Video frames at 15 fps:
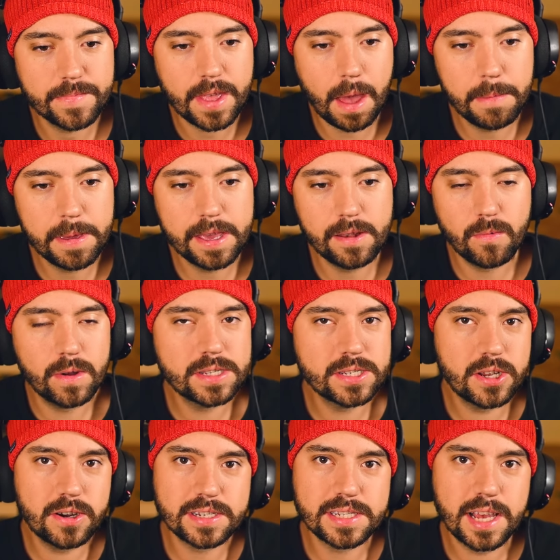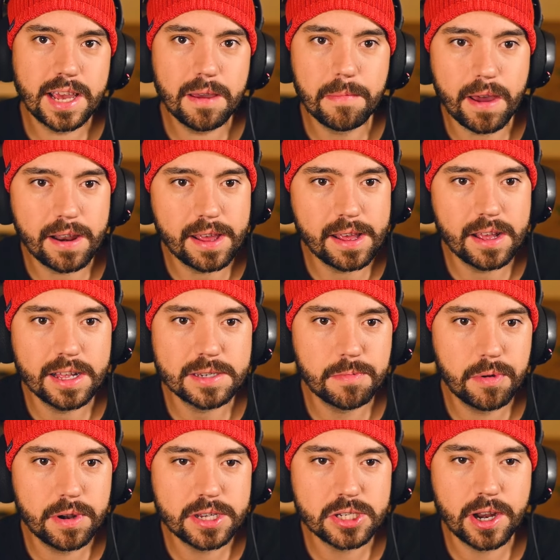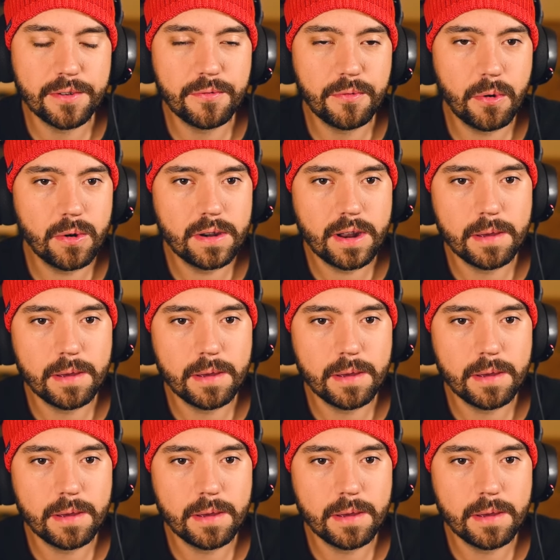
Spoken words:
I mean, what's there to say about it? It's pretty straightforward.